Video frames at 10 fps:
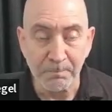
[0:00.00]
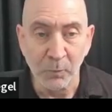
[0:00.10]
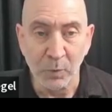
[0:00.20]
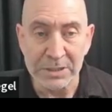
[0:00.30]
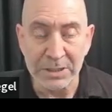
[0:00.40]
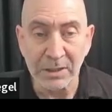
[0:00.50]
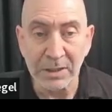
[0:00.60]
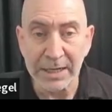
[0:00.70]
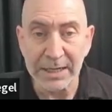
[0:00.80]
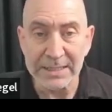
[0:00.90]
When
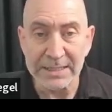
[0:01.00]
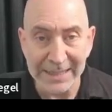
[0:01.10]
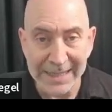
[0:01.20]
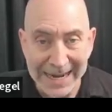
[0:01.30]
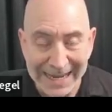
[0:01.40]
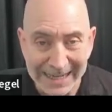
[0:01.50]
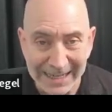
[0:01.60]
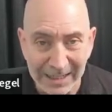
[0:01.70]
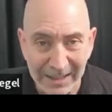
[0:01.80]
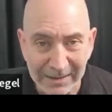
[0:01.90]
sunlight hits
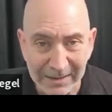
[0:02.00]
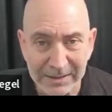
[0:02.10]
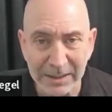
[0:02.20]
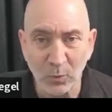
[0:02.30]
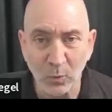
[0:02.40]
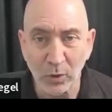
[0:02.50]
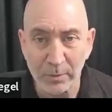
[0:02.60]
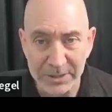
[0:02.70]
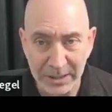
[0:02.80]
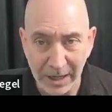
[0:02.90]
land, it
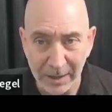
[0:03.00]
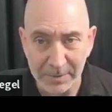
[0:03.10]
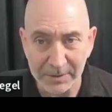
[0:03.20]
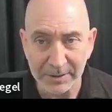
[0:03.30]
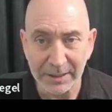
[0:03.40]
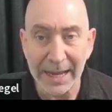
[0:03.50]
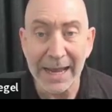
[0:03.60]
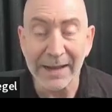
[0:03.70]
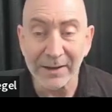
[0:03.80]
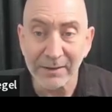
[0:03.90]
warms it up,
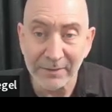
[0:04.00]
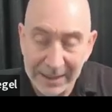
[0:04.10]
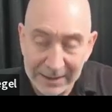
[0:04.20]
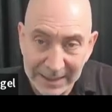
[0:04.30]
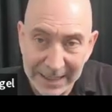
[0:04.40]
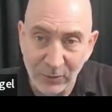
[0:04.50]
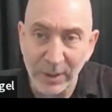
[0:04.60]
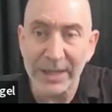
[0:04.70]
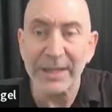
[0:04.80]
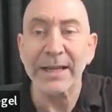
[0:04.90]
and that land
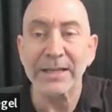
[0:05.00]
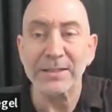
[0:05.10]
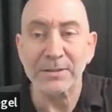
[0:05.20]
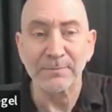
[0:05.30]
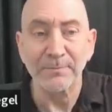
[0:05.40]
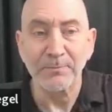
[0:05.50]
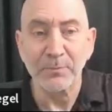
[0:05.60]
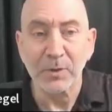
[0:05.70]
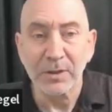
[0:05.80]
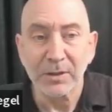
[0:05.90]
radiates.
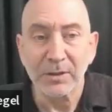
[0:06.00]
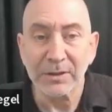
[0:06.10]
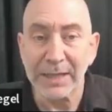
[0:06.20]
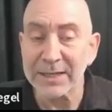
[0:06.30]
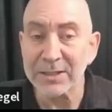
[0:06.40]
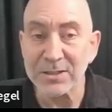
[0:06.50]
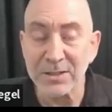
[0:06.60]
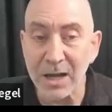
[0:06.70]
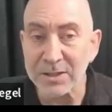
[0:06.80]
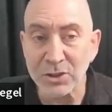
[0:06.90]
The land does
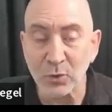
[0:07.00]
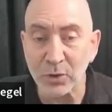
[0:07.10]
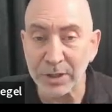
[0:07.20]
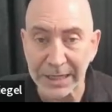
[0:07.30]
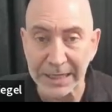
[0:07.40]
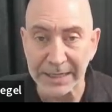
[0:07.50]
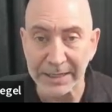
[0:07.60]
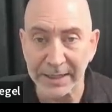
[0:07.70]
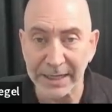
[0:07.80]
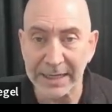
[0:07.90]
not store
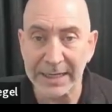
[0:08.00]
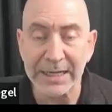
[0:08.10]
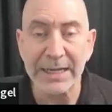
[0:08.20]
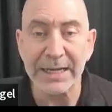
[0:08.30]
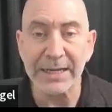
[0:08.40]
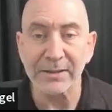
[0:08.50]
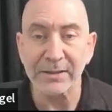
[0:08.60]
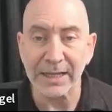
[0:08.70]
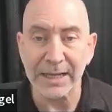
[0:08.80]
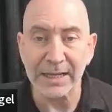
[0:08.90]
heat. Any heat the
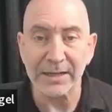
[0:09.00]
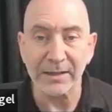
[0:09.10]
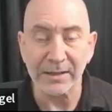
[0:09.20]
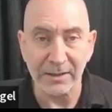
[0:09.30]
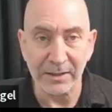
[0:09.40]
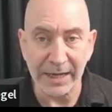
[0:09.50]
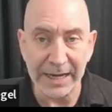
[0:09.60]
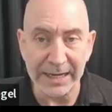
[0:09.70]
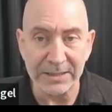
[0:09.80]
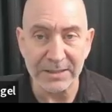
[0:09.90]
land
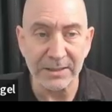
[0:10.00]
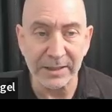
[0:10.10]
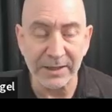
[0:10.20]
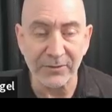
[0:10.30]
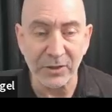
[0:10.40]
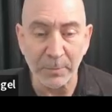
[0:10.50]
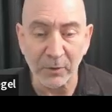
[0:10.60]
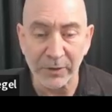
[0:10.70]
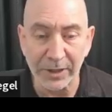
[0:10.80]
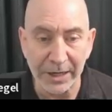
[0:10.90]
gains, it gives up
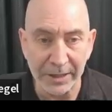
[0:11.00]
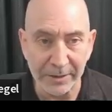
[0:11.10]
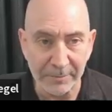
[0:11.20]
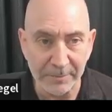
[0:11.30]
overnight.